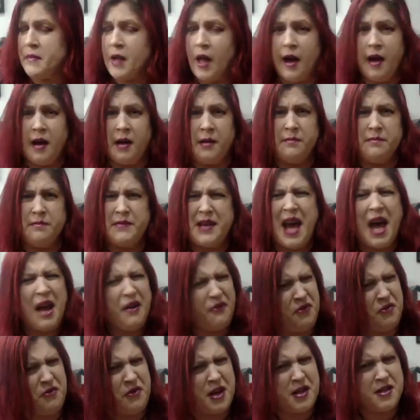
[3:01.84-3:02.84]

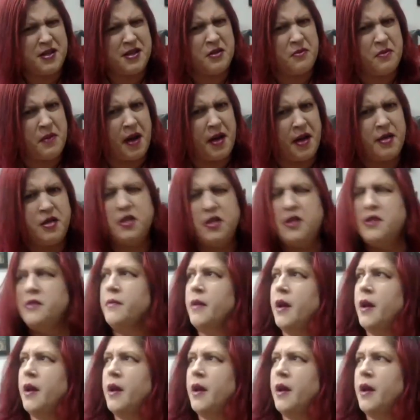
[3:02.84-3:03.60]
Cat food, not so much.